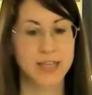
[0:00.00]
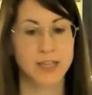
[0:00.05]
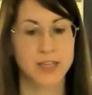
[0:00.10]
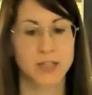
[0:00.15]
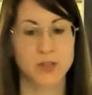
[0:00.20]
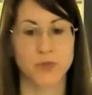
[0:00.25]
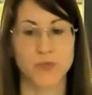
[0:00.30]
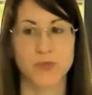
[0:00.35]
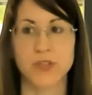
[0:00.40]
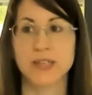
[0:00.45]

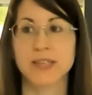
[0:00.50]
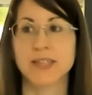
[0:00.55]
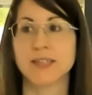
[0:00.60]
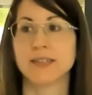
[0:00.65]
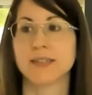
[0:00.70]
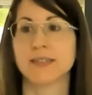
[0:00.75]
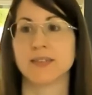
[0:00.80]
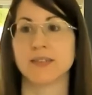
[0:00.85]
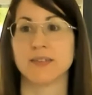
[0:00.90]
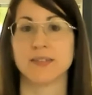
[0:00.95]
So this
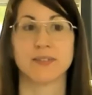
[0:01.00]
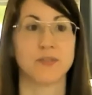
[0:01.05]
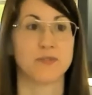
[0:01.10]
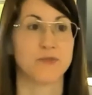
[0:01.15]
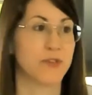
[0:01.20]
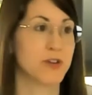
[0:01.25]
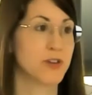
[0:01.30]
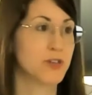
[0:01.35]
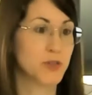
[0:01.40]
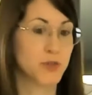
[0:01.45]
is the
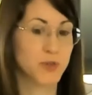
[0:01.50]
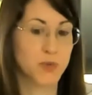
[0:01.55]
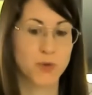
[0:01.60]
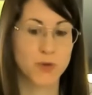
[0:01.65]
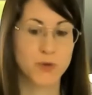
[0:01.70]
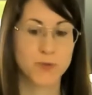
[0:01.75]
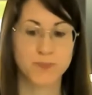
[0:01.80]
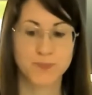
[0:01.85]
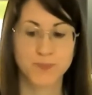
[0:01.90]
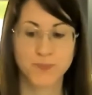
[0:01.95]
first
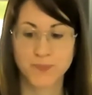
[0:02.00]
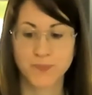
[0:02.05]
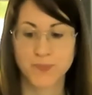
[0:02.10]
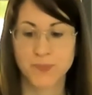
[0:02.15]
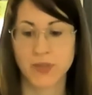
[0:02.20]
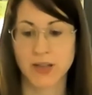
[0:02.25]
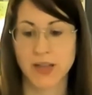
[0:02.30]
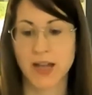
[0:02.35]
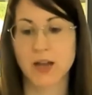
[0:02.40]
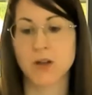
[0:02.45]
tool,
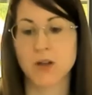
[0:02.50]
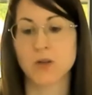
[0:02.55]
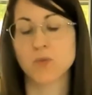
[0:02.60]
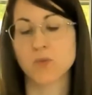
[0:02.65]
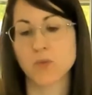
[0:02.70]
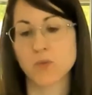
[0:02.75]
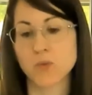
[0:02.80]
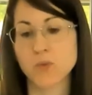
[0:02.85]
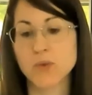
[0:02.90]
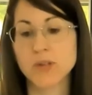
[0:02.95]
and
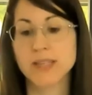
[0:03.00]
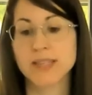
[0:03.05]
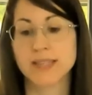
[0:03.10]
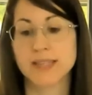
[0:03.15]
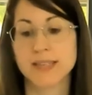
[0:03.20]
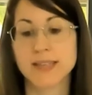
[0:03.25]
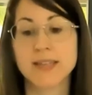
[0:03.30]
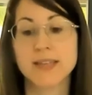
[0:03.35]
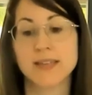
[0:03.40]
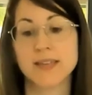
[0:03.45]
we
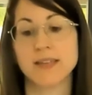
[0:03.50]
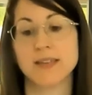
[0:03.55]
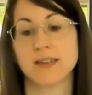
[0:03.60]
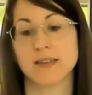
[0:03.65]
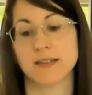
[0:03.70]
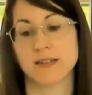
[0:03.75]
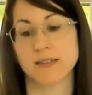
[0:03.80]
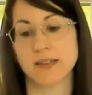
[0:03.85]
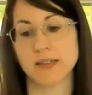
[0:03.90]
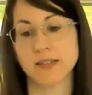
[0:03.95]
see
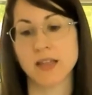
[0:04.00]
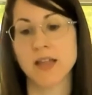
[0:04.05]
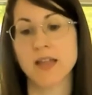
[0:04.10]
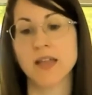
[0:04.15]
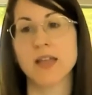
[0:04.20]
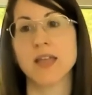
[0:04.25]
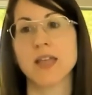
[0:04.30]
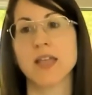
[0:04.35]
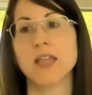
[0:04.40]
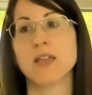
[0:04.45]
here that
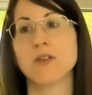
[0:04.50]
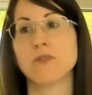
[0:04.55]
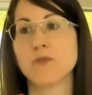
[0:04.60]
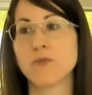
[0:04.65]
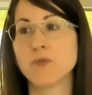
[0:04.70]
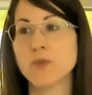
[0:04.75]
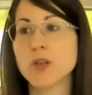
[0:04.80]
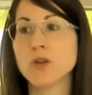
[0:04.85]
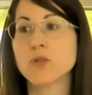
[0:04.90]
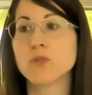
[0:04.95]
if
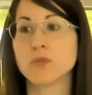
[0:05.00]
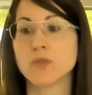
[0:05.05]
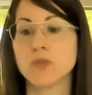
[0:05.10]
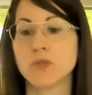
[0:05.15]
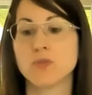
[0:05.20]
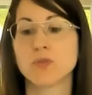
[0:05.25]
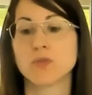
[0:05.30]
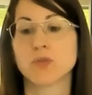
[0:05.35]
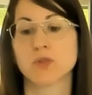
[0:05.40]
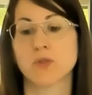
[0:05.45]
we could
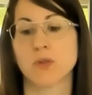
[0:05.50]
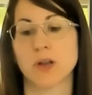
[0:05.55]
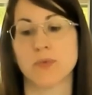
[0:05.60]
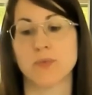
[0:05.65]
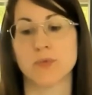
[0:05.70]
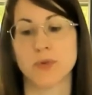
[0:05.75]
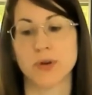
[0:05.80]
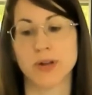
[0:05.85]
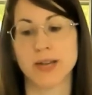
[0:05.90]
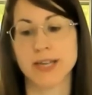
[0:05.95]
use
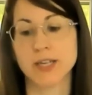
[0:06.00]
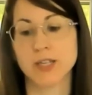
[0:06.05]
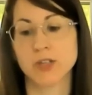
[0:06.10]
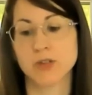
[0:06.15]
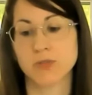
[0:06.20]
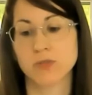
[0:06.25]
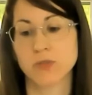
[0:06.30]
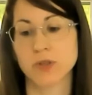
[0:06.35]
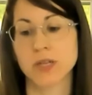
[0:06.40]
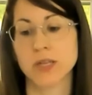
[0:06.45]

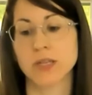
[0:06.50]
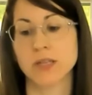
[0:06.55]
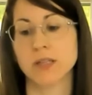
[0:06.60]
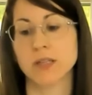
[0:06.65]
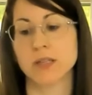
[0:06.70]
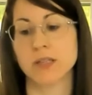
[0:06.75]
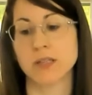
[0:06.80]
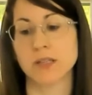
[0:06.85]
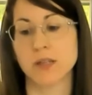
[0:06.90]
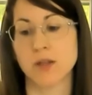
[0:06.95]
collaboration,
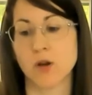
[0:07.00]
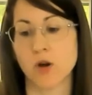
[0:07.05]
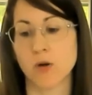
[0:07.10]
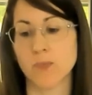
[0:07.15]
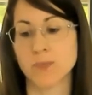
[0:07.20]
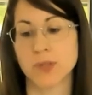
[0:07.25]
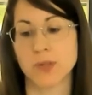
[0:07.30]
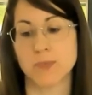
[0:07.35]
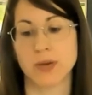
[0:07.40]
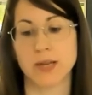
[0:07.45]
the
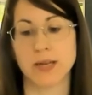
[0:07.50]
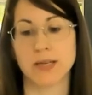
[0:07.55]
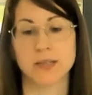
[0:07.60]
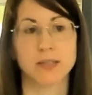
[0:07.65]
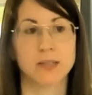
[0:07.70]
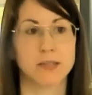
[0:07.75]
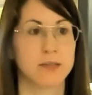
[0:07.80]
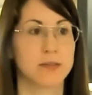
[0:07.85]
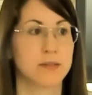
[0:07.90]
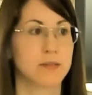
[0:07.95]
optimal
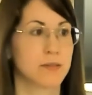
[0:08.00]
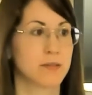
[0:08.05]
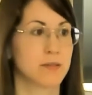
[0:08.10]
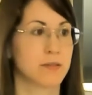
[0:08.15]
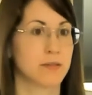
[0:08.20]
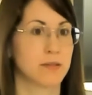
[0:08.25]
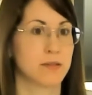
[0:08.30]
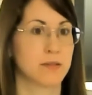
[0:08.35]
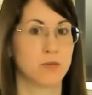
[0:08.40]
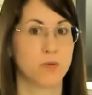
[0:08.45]
is
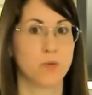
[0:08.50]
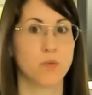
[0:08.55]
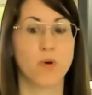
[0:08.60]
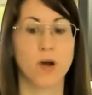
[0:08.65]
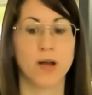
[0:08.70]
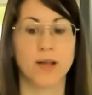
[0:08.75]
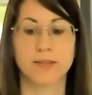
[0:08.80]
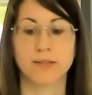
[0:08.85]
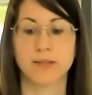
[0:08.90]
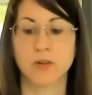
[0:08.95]

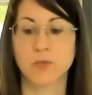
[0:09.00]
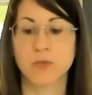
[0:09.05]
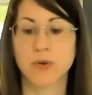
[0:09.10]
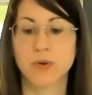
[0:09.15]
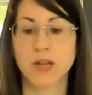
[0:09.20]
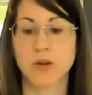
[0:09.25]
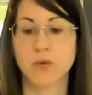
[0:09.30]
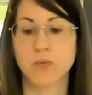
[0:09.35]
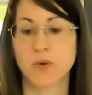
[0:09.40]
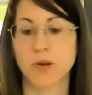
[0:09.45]
one, the
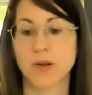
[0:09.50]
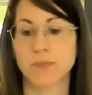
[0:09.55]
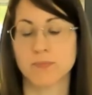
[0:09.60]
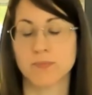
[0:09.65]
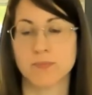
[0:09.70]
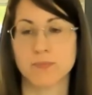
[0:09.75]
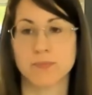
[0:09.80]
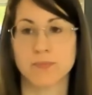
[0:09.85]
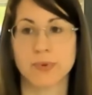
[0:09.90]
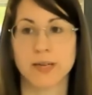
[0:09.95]
green
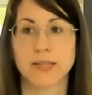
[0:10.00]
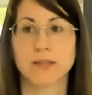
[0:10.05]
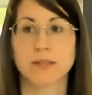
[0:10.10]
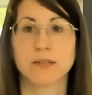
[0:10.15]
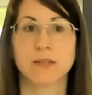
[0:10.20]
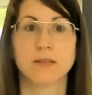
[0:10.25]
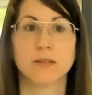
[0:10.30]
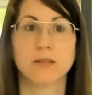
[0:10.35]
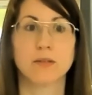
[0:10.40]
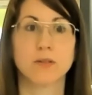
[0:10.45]
one, but
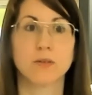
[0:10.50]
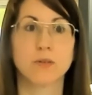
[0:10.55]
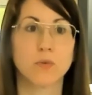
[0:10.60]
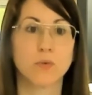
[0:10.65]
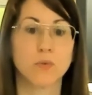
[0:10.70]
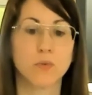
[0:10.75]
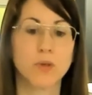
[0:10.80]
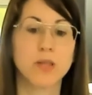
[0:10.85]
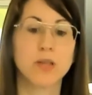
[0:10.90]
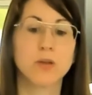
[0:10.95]

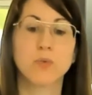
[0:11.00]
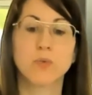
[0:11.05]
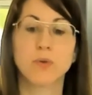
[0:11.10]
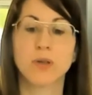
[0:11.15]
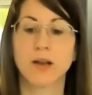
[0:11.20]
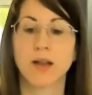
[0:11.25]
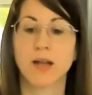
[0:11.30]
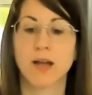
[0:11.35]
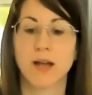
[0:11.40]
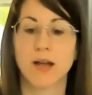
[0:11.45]
we
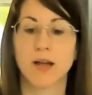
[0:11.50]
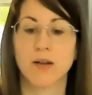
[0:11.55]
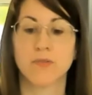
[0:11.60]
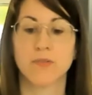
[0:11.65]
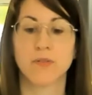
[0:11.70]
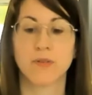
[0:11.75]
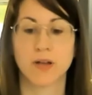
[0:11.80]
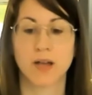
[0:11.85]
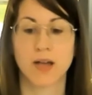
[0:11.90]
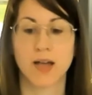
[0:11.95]
will
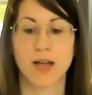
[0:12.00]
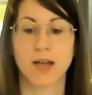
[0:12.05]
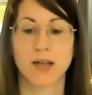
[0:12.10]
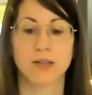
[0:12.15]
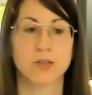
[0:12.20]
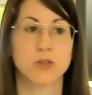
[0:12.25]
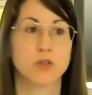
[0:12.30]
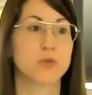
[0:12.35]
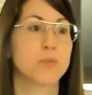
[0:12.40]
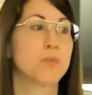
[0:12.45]
have
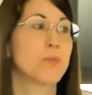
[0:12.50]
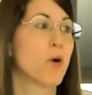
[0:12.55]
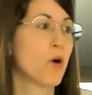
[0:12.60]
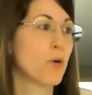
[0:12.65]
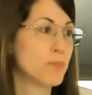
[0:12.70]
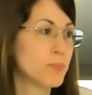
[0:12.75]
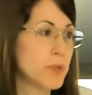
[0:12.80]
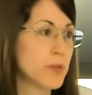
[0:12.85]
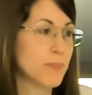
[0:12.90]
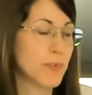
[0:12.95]
a
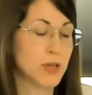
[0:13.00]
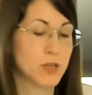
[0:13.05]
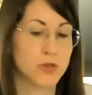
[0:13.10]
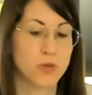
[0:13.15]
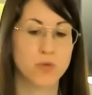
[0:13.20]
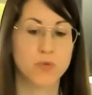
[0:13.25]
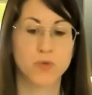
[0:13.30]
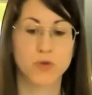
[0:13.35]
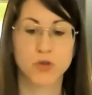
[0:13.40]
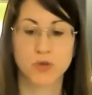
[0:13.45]
suboptimal
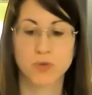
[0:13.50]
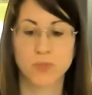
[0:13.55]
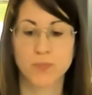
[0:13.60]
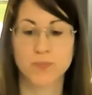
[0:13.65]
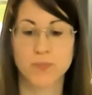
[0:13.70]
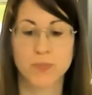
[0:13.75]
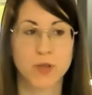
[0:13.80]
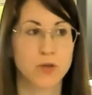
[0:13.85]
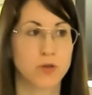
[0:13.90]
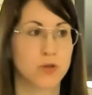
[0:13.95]
solution
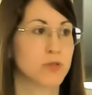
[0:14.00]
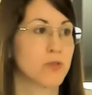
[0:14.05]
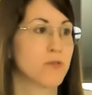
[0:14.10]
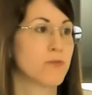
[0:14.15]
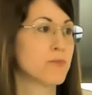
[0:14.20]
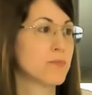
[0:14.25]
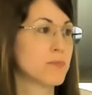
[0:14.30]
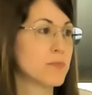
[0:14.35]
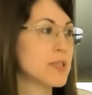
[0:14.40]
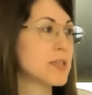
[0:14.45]
because
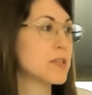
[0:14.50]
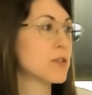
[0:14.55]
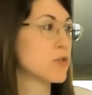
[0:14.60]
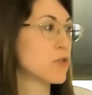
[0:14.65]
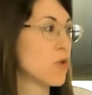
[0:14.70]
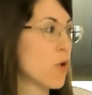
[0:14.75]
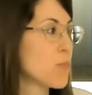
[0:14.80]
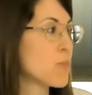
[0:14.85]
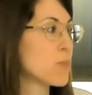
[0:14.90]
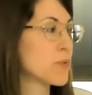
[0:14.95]
of this
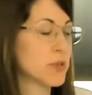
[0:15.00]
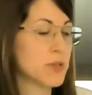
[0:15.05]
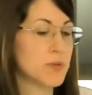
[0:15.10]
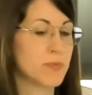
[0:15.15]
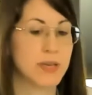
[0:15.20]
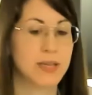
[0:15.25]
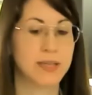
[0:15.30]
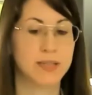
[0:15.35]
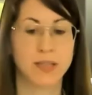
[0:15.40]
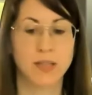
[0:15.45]
no
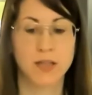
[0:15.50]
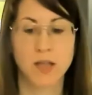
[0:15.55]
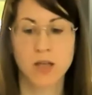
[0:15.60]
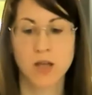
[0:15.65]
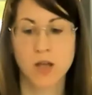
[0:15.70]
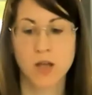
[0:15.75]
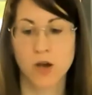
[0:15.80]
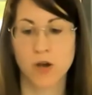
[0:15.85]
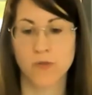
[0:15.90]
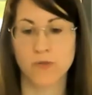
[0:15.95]
possibility
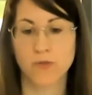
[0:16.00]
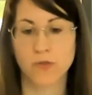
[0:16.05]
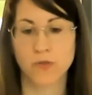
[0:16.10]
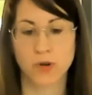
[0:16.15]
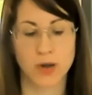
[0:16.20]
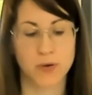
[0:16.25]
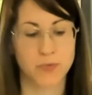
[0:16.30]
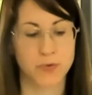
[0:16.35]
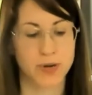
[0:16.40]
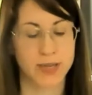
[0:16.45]
of
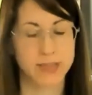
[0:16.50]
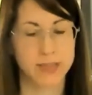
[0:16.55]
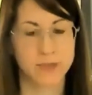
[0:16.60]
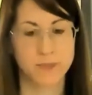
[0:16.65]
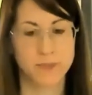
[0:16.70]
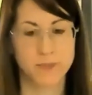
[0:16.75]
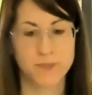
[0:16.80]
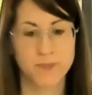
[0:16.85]
collaborate.